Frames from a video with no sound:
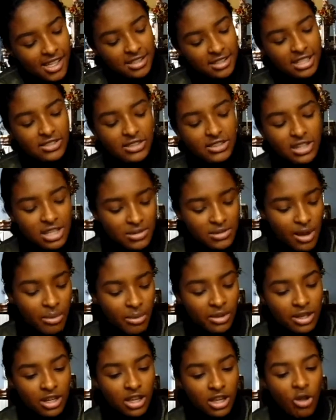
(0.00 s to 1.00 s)
This video is
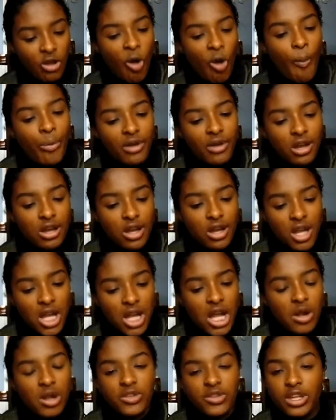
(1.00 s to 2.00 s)
probably gonna go up
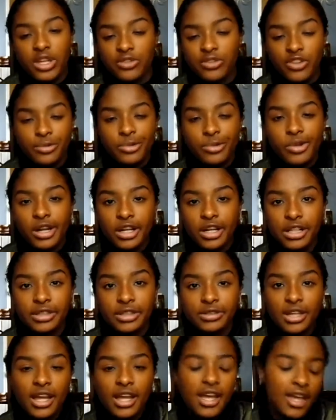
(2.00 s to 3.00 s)
around the end of February.
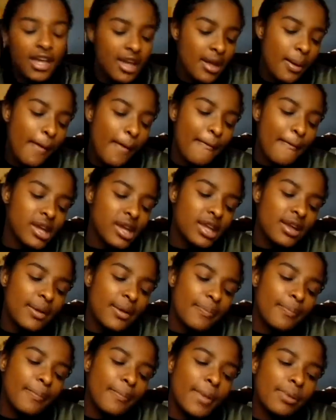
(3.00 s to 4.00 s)
But
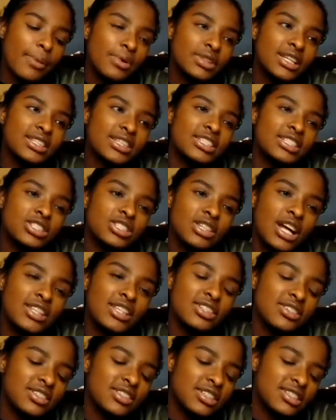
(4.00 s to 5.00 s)
my birthday is I
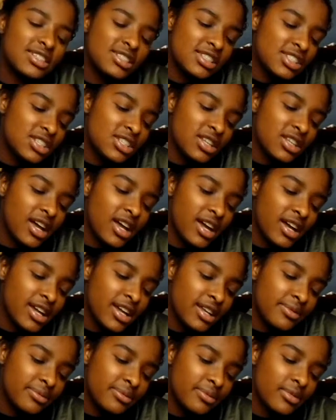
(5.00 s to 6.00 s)
turned 16 in
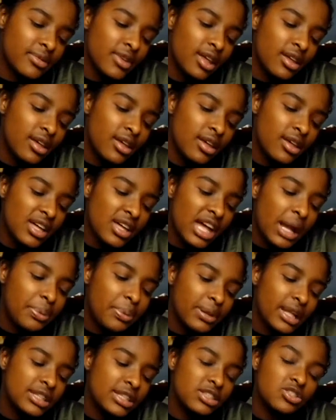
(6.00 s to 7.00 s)
July. I
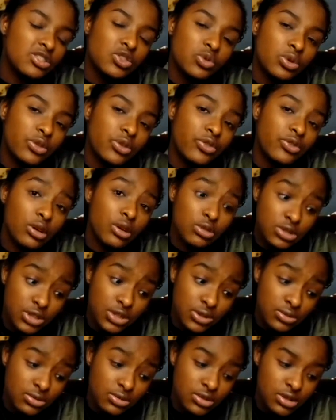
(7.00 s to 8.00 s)
plan to do a photo
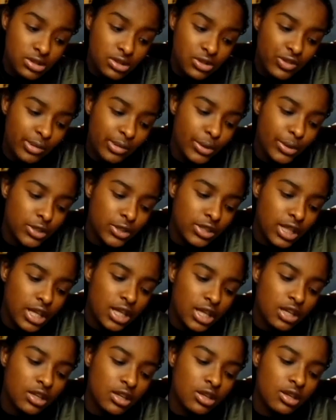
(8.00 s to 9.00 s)
shoot for my
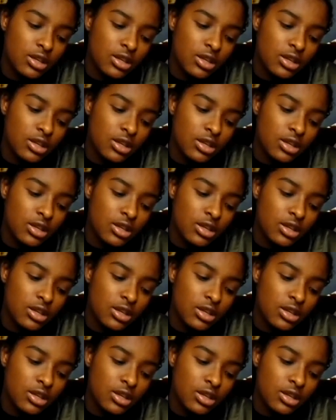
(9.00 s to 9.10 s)
birthday.